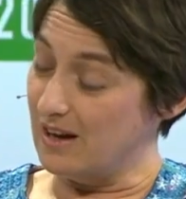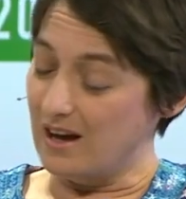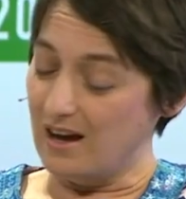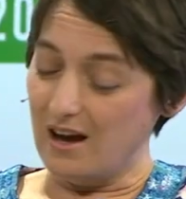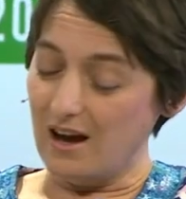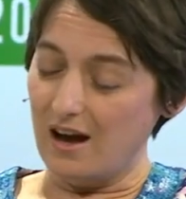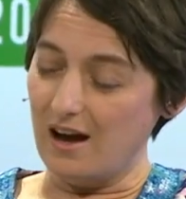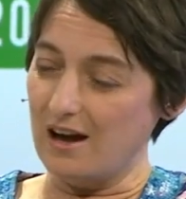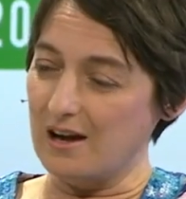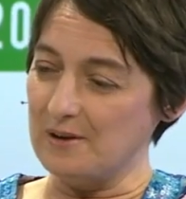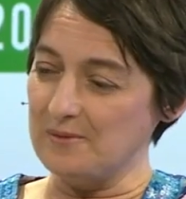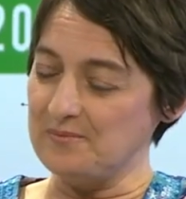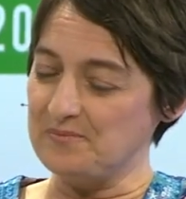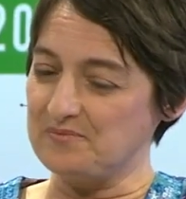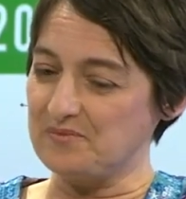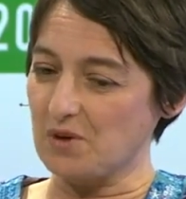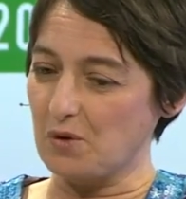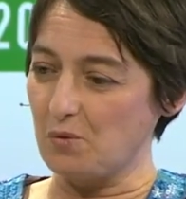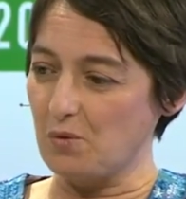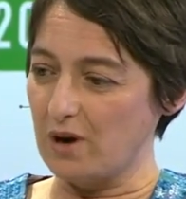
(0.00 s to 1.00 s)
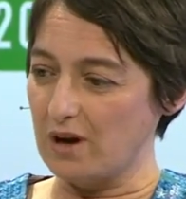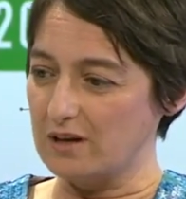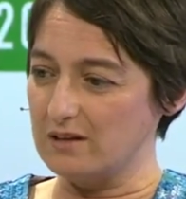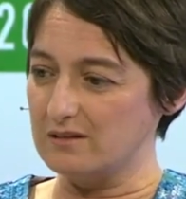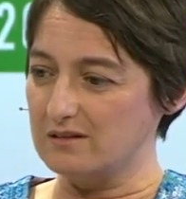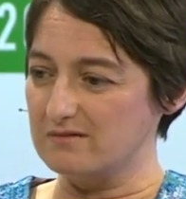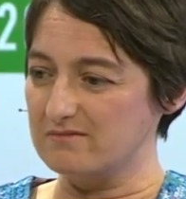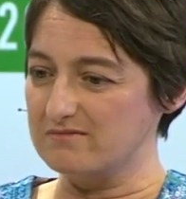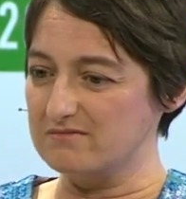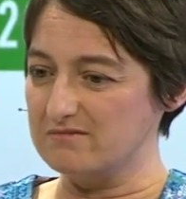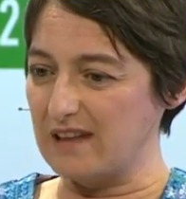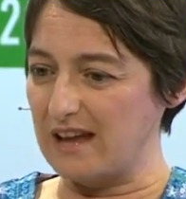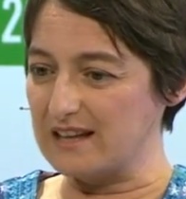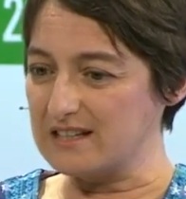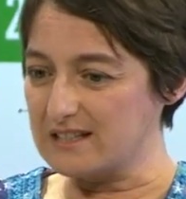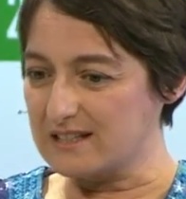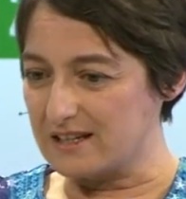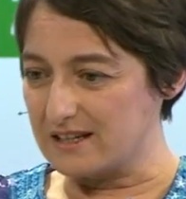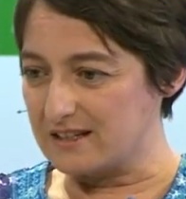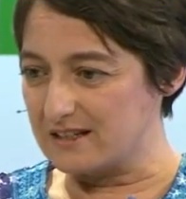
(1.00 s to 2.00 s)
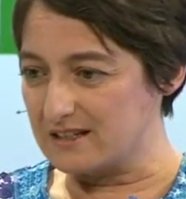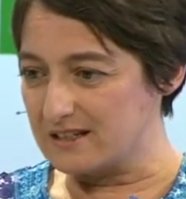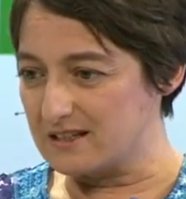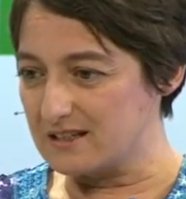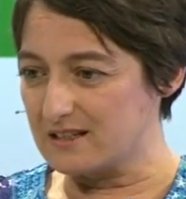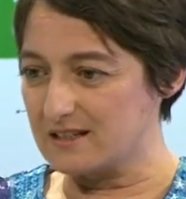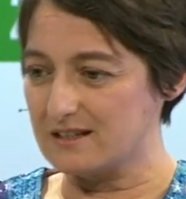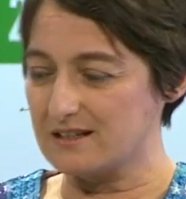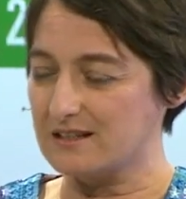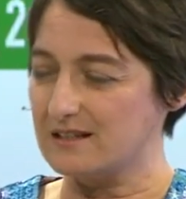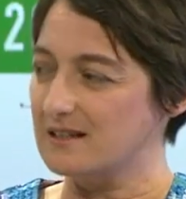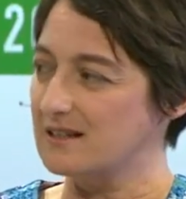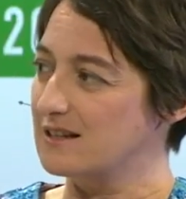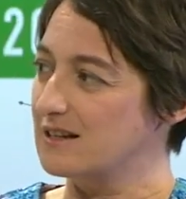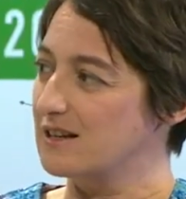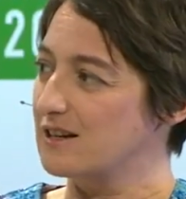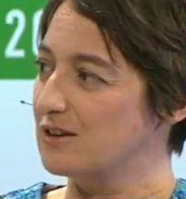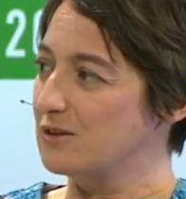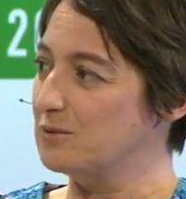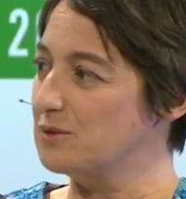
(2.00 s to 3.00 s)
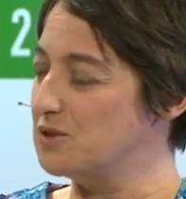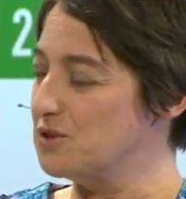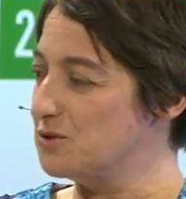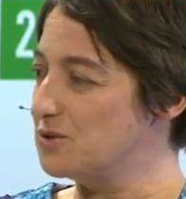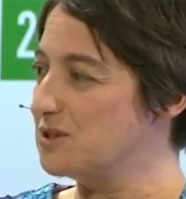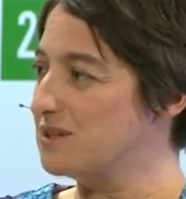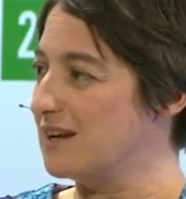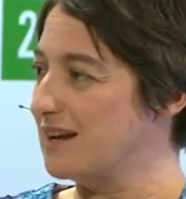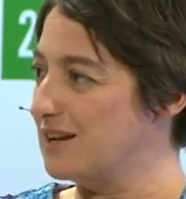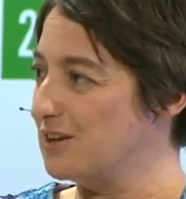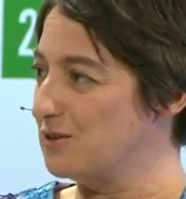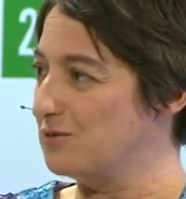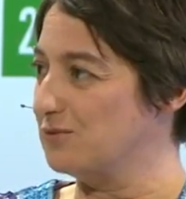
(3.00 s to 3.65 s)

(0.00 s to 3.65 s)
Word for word: Um, what lessons would you say you've